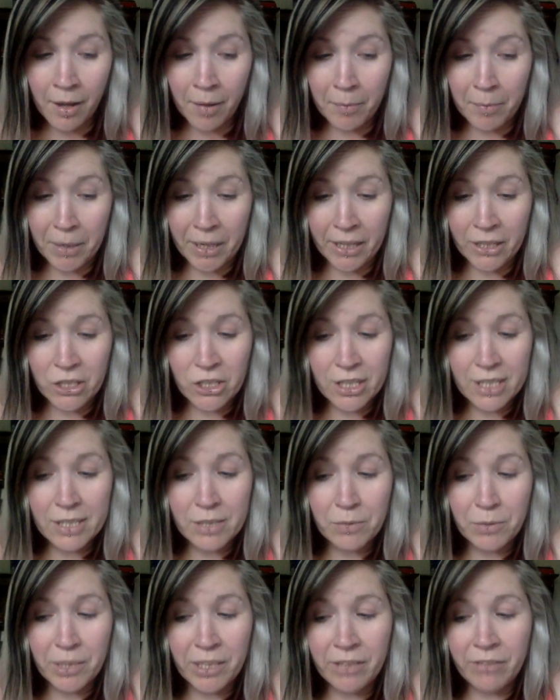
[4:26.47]
But it
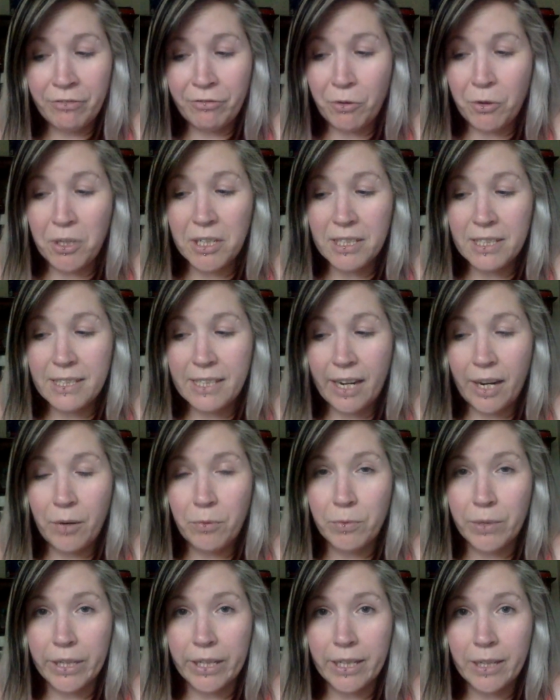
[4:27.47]
just reinforced that I
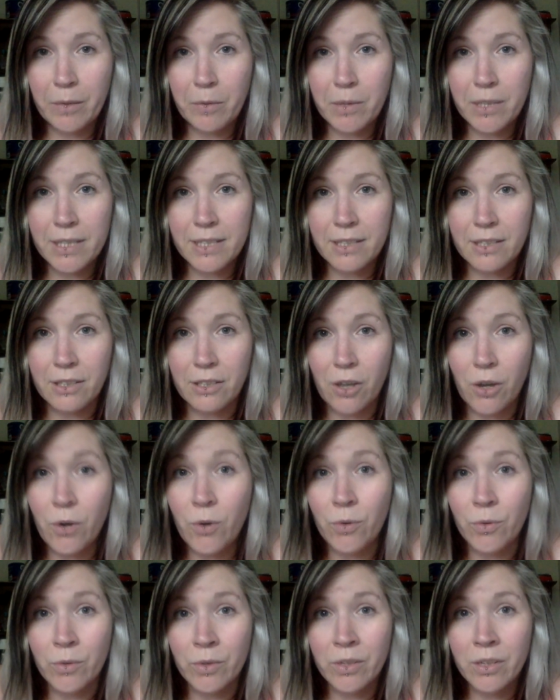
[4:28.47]
really was
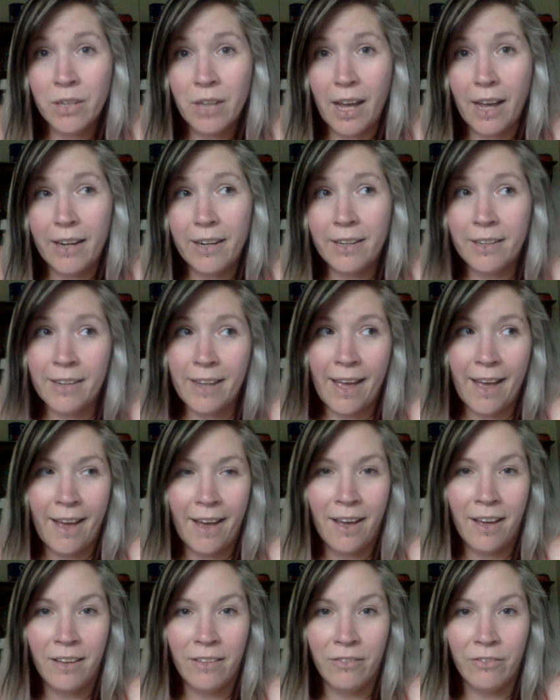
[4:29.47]
alone. I didn't
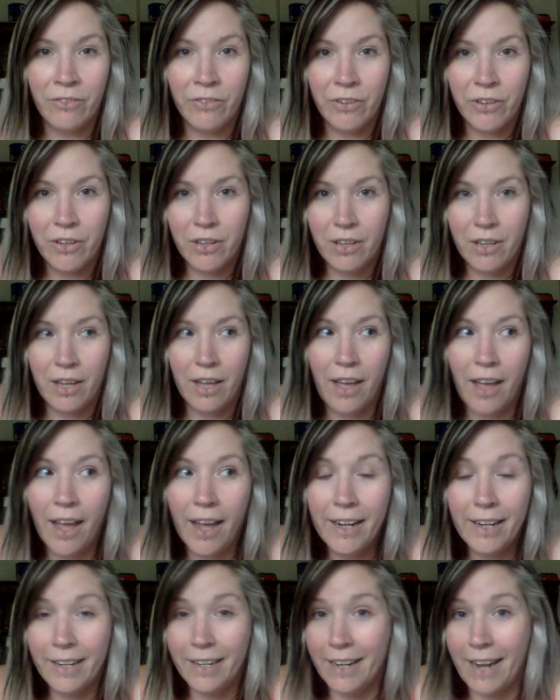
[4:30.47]
have
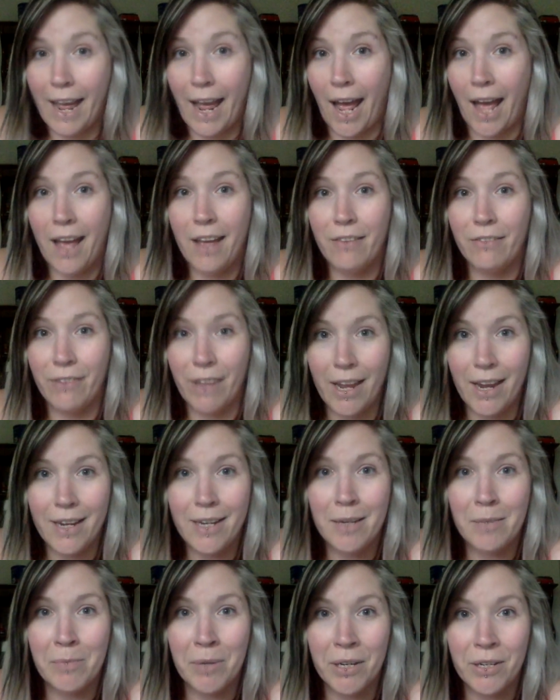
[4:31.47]

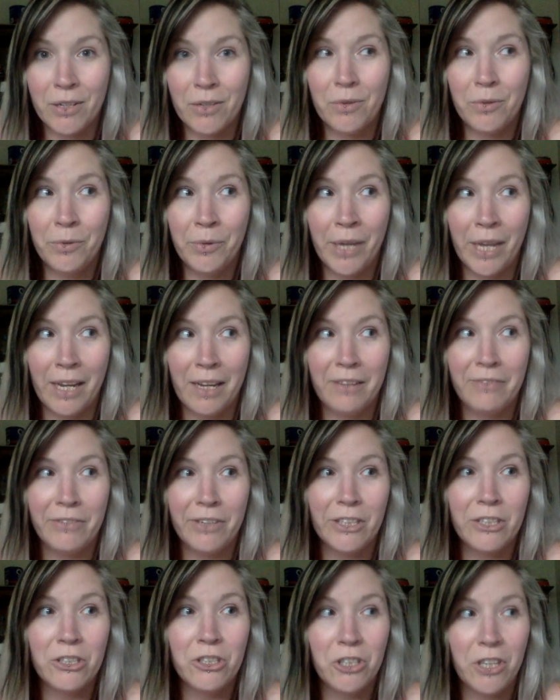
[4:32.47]
anybody who gave
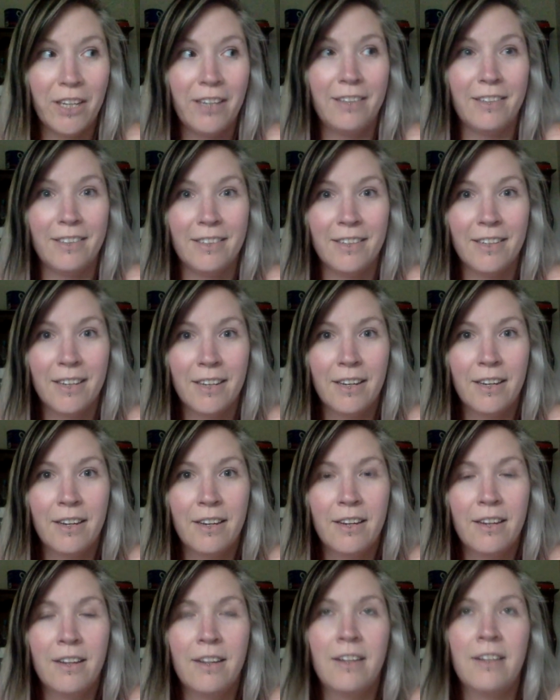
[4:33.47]
a shit.
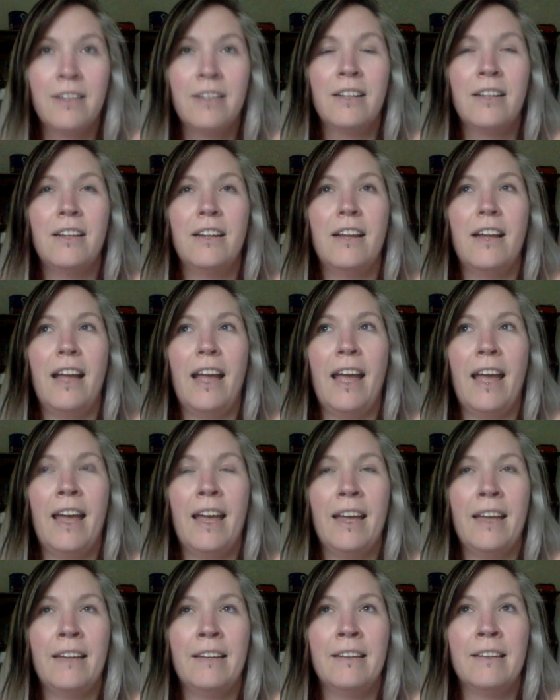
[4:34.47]

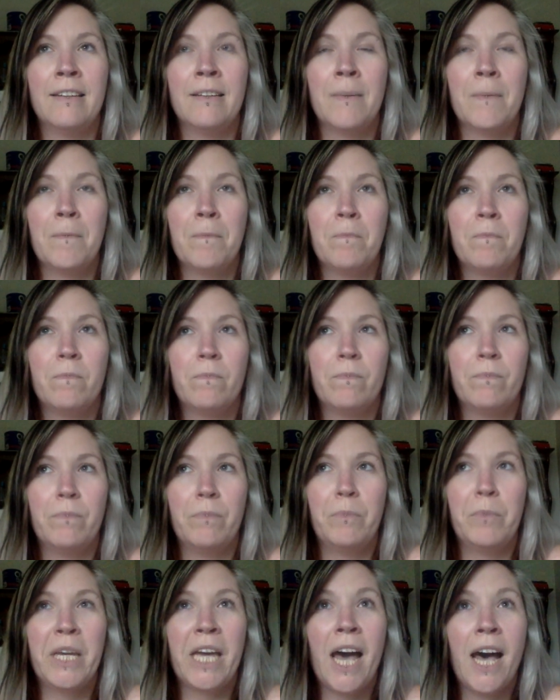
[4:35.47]
And
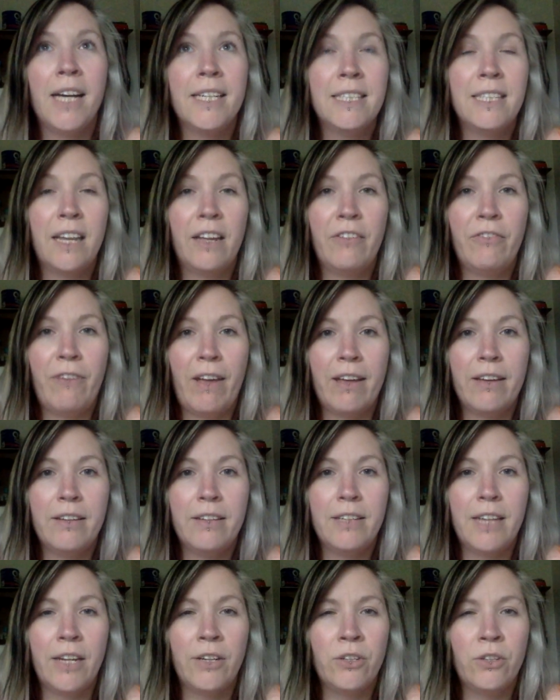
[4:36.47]
because I
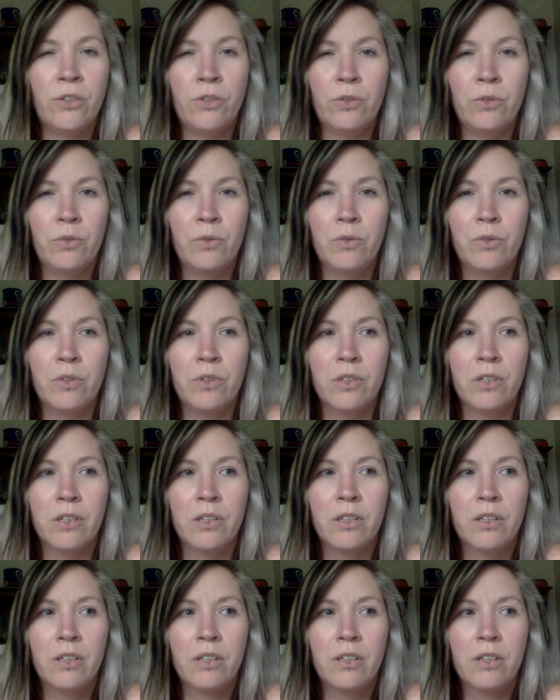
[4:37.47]
failed, I knew
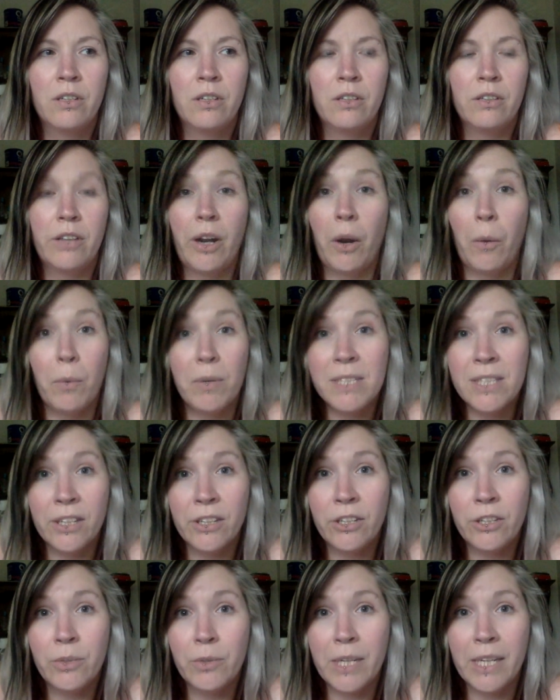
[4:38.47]
that I wasn't
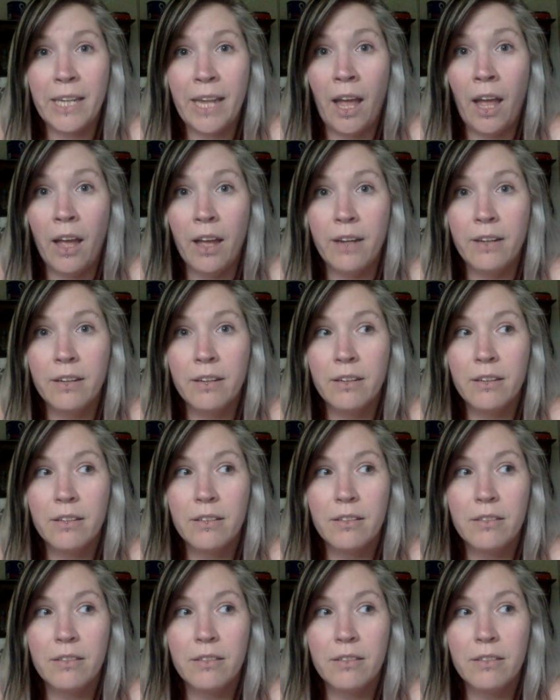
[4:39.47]
going to do it again.